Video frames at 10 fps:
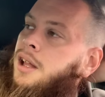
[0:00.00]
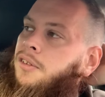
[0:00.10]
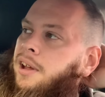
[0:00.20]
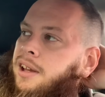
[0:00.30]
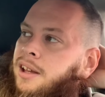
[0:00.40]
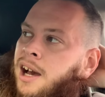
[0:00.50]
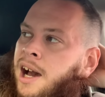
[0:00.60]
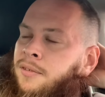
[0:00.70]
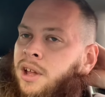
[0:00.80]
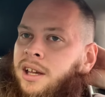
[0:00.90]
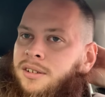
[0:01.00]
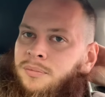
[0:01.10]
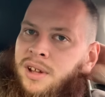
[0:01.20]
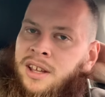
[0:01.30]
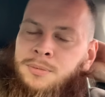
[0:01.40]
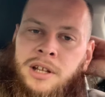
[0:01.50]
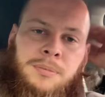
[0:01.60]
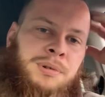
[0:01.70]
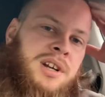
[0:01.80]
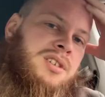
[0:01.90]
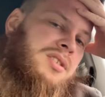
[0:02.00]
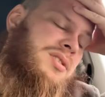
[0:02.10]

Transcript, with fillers: Like I have like I guess my depression's